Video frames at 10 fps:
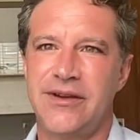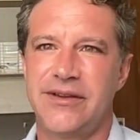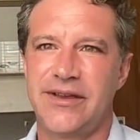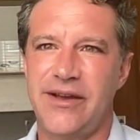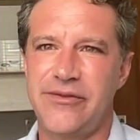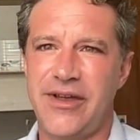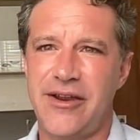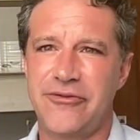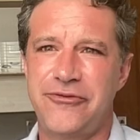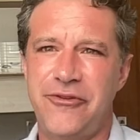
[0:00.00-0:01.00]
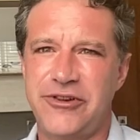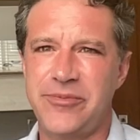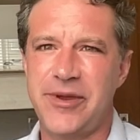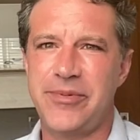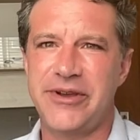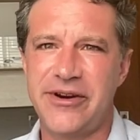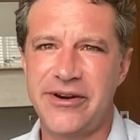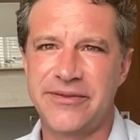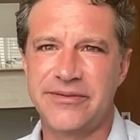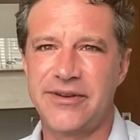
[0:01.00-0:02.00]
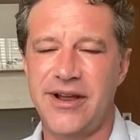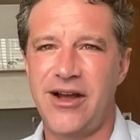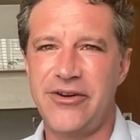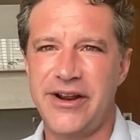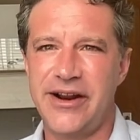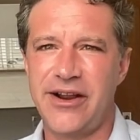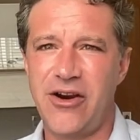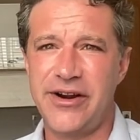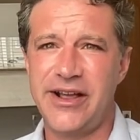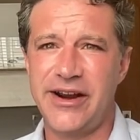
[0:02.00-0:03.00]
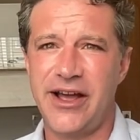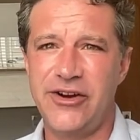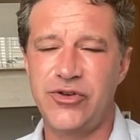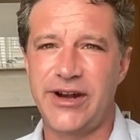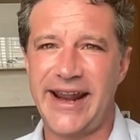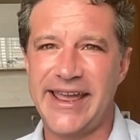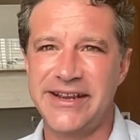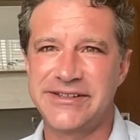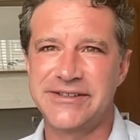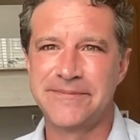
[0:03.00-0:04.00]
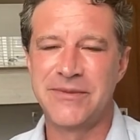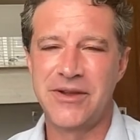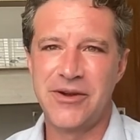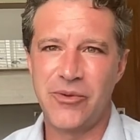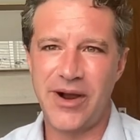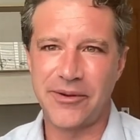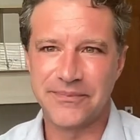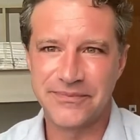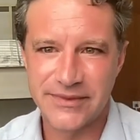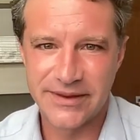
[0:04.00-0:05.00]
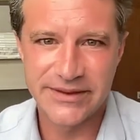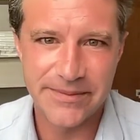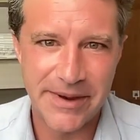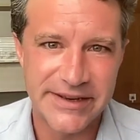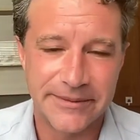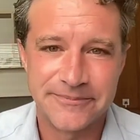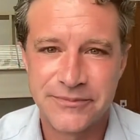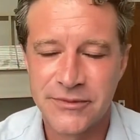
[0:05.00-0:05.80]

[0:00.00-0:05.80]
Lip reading: Okay, we've got 50 people here. Already got 100 likes. Wow, it's amazing.